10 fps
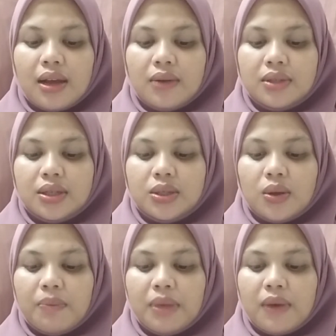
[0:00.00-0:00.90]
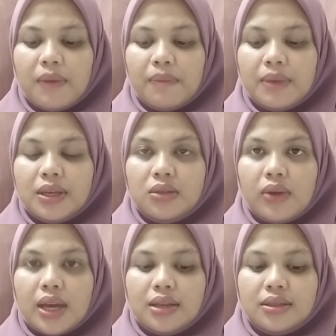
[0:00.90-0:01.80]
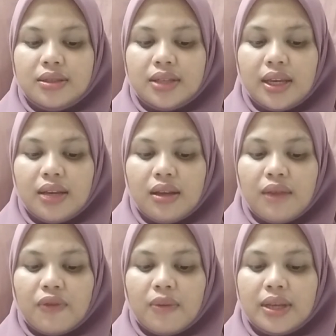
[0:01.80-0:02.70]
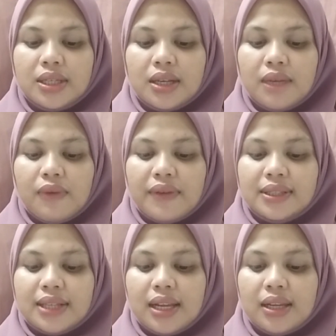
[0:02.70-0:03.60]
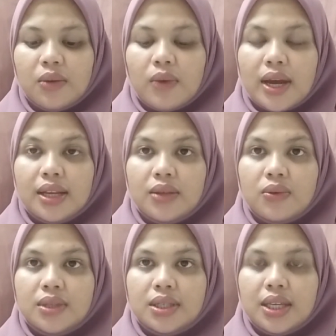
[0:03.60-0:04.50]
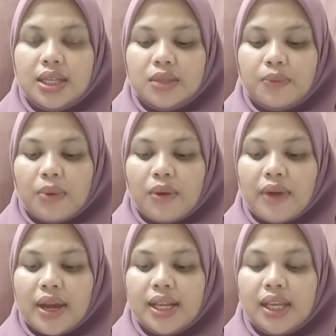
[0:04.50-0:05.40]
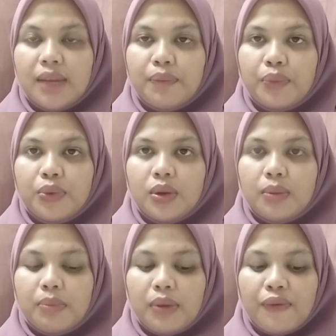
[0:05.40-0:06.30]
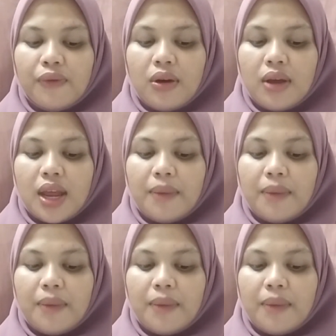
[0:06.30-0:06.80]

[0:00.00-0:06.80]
allows the Shopee web page to exchange information with the seller while the user is providing input before